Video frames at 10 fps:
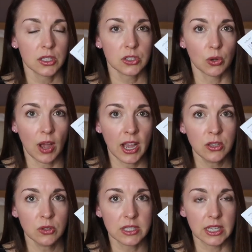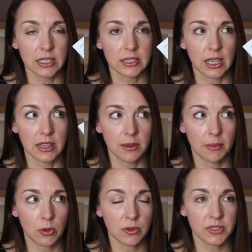So I use this, and the
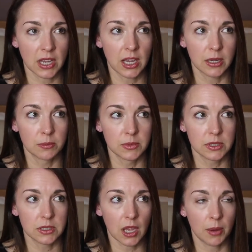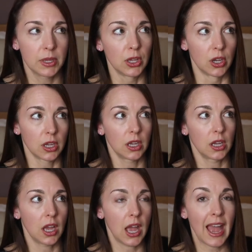amount of times, I mean, look,
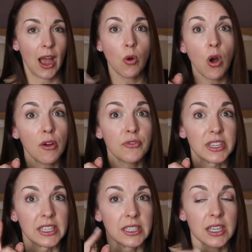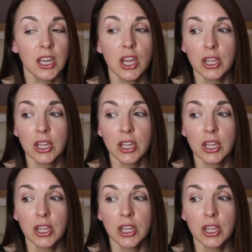how often